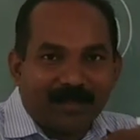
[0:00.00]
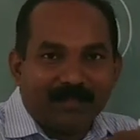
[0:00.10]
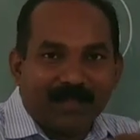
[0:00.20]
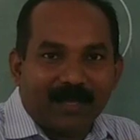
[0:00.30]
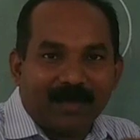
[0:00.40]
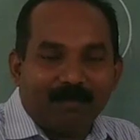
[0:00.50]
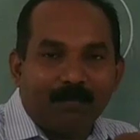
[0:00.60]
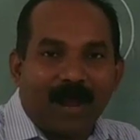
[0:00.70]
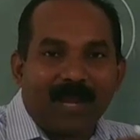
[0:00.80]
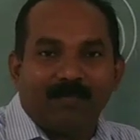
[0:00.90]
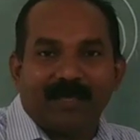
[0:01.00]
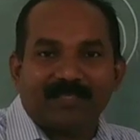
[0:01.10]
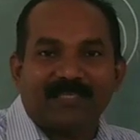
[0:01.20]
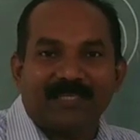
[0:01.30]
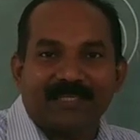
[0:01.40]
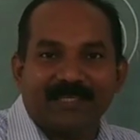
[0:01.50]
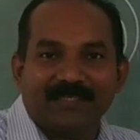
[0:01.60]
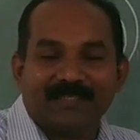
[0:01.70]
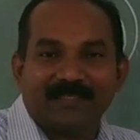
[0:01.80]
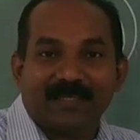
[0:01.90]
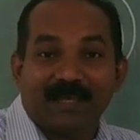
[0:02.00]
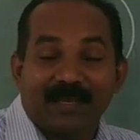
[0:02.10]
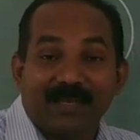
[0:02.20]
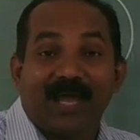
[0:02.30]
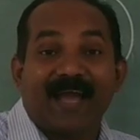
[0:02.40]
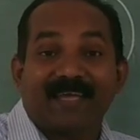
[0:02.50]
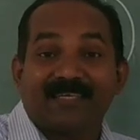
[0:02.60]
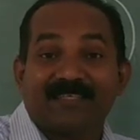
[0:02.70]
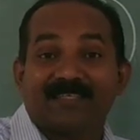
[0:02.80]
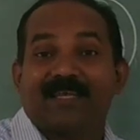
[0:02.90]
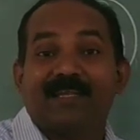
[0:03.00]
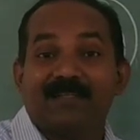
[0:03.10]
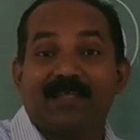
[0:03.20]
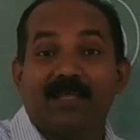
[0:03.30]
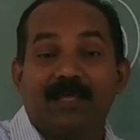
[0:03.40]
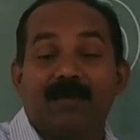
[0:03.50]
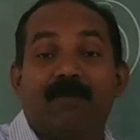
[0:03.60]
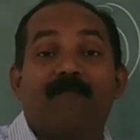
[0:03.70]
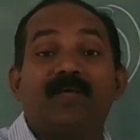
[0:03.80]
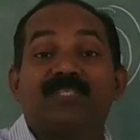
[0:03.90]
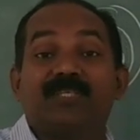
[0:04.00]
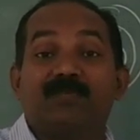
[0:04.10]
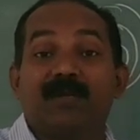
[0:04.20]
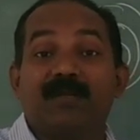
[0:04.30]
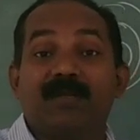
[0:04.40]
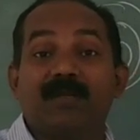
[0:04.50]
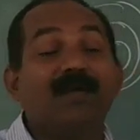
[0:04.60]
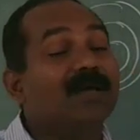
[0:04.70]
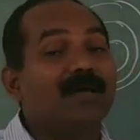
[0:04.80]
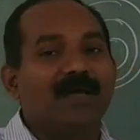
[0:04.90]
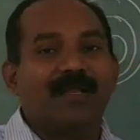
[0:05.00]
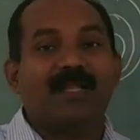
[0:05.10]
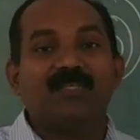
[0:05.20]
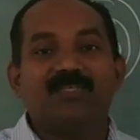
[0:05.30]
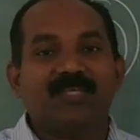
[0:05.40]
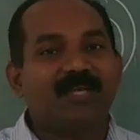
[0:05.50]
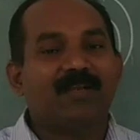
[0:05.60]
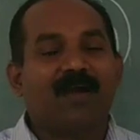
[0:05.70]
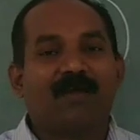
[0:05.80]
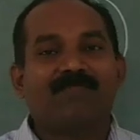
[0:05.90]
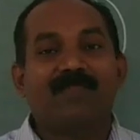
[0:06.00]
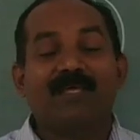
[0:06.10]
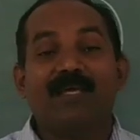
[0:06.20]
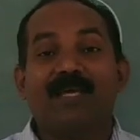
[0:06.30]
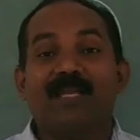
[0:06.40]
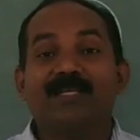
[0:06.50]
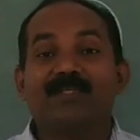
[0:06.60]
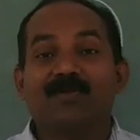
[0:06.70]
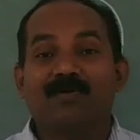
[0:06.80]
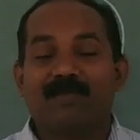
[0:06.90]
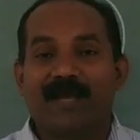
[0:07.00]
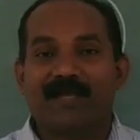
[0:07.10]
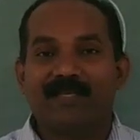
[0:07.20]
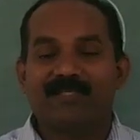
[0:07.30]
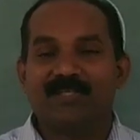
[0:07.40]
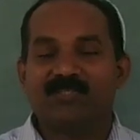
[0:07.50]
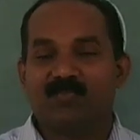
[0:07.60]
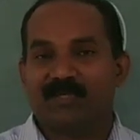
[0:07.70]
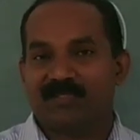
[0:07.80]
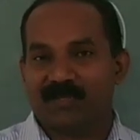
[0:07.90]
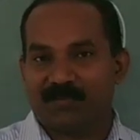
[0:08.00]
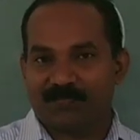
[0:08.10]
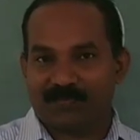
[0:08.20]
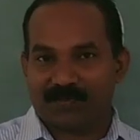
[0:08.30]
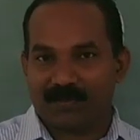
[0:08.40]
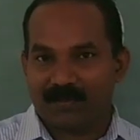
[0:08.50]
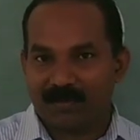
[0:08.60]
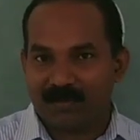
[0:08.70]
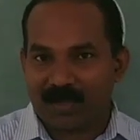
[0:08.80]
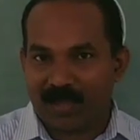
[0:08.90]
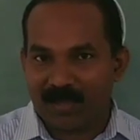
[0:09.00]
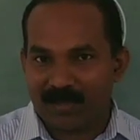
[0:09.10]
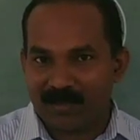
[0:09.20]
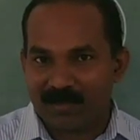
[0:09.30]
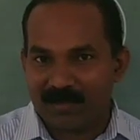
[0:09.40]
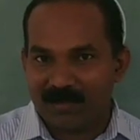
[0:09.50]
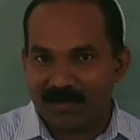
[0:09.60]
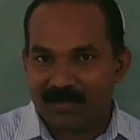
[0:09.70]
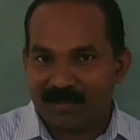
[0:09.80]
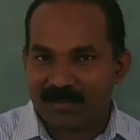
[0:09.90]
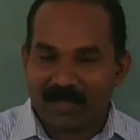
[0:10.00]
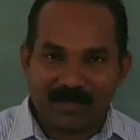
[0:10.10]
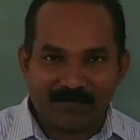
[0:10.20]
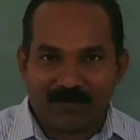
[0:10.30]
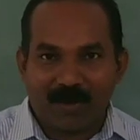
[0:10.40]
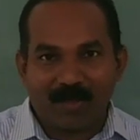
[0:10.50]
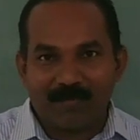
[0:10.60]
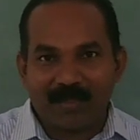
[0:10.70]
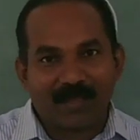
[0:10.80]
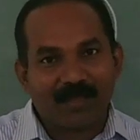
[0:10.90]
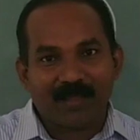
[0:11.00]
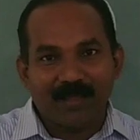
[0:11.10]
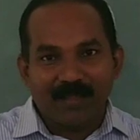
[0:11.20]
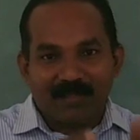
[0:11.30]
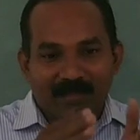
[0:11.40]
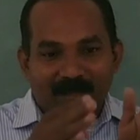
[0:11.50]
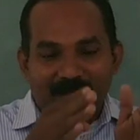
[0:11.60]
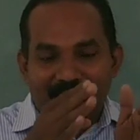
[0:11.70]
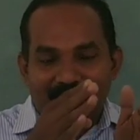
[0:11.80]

the Balmer series lies in the visible region of the electromagnetic spectrum. Okay, can you follow me? The